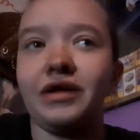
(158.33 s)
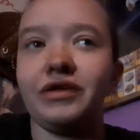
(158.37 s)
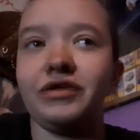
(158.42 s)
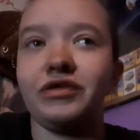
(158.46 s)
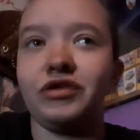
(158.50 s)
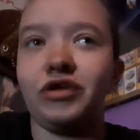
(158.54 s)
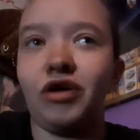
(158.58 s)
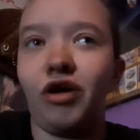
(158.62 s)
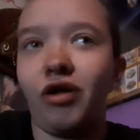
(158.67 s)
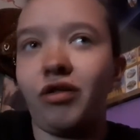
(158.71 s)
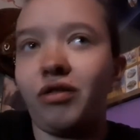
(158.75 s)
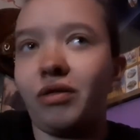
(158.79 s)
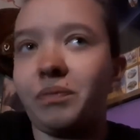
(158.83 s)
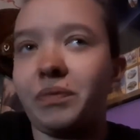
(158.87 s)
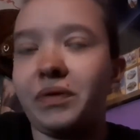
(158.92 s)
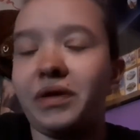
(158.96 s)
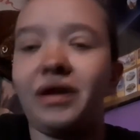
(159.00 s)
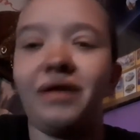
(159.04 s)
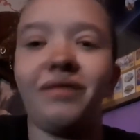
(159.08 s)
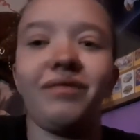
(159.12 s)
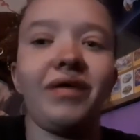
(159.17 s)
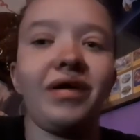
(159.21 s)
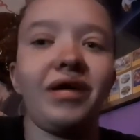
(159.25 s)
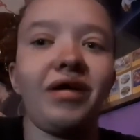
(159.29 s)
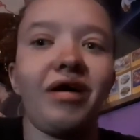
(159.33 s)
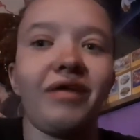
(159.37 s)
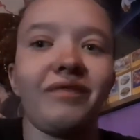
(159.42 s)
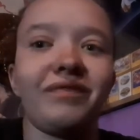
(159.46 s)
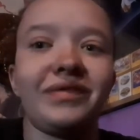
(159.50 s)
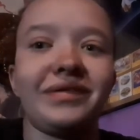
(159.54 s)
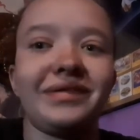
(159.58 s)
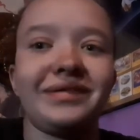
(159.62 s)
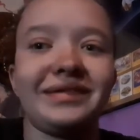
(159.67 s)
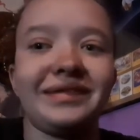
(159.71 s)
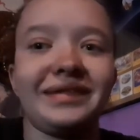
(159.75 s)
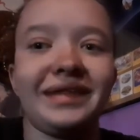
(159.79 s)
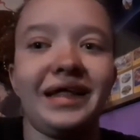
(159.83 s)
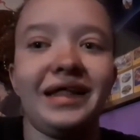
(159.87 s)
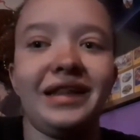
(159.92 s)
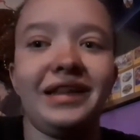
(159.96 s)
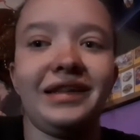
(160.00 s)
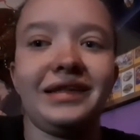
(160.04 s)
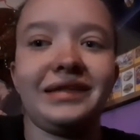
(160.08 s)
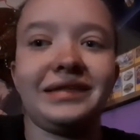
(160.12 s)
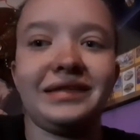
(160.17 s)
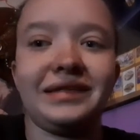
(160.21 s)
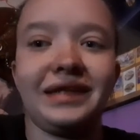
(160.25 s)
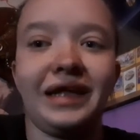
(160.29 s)
You call up any vet office,
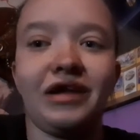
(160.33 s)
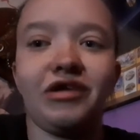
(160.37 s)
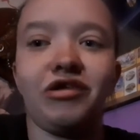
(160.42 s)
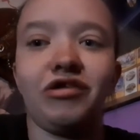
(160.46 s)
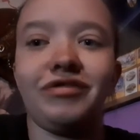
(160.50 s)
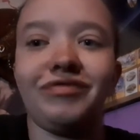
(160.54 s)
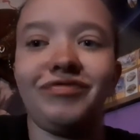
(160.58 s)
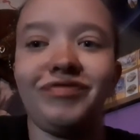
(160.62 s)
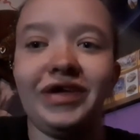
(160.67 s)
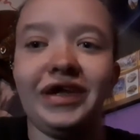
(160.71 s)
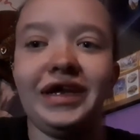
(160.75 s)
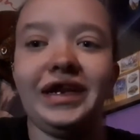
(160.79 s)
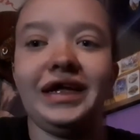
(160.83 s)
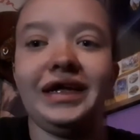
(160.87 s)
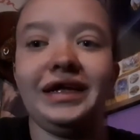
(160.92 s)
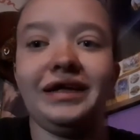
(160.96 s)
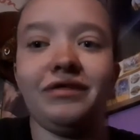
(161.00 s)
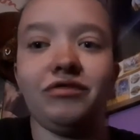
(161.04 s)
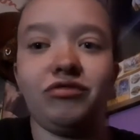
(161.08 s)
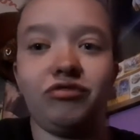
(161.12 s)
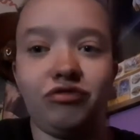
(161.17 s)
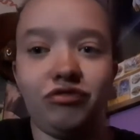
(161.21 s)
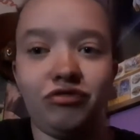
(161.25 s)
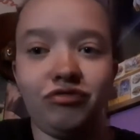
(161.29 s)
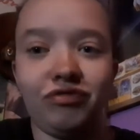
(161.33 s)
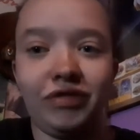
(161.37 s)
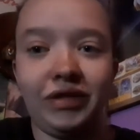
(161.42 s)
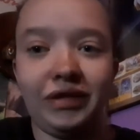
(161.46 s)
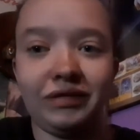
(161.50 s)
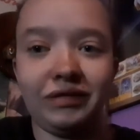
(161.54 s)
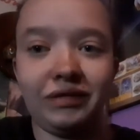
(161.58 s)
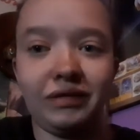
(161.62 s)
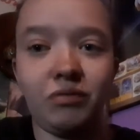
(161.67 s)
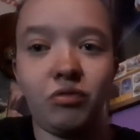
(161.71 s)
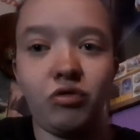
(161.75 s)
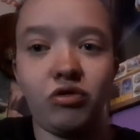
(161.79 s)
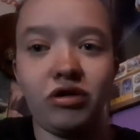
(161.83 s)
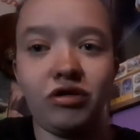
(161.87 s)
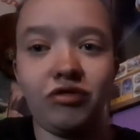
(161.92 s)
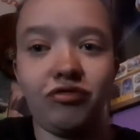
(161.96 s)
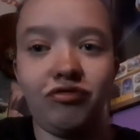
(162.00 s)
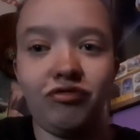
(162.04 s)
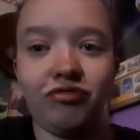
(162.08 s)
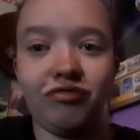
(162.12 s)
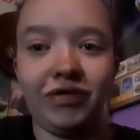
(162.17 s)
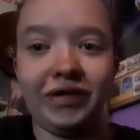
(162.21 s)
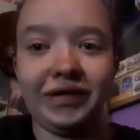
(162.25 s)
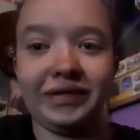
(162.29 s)
and the standard feeding is 2 flakes in the morning,
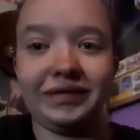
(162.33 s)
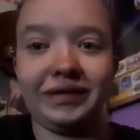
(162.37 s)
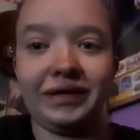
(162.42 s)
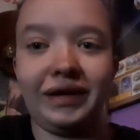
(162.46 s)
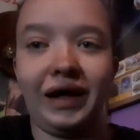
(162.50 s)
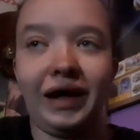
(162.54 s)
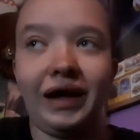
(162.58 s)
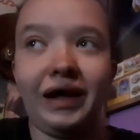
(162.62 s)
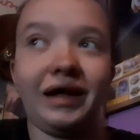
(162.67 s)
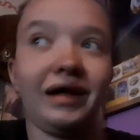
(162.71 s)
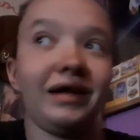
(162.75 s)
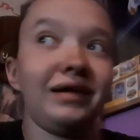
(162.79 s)
2 flakes at night.